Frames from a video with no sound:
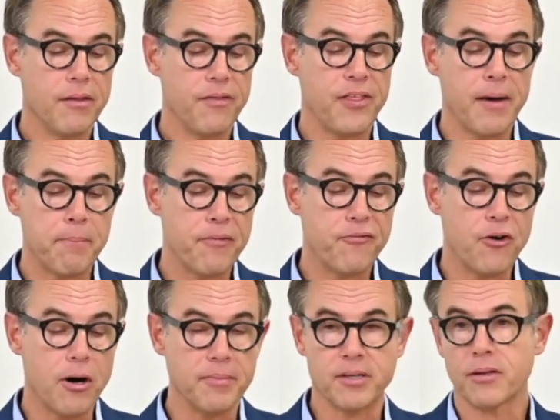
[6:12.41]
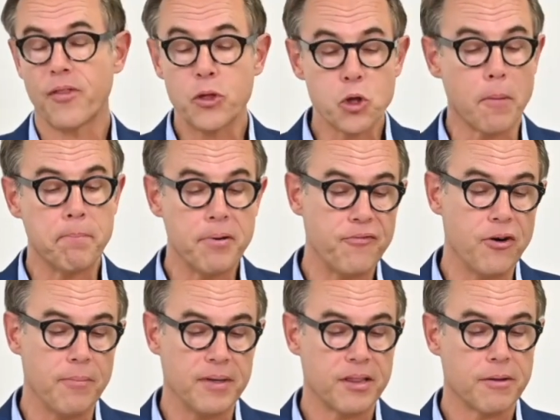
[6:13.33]
their performance, the job
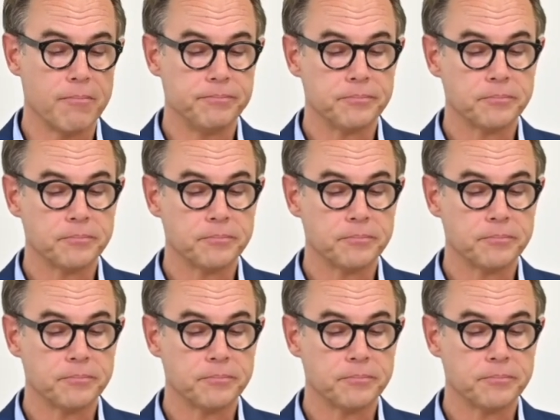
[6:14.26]
performance.